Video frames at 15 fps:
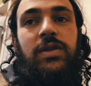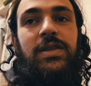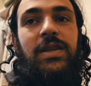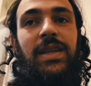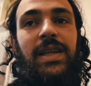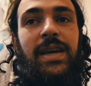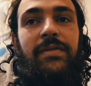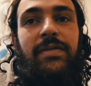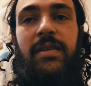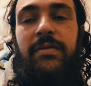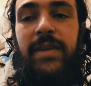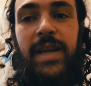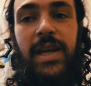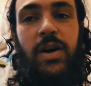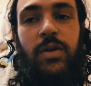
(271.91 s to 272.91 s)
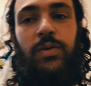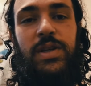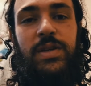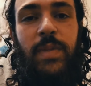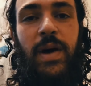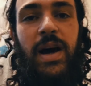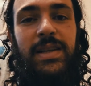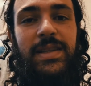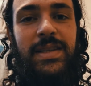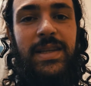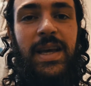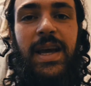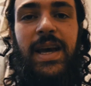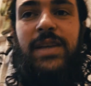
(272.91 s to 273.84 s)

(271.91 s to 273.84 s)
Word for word: to leave a video response.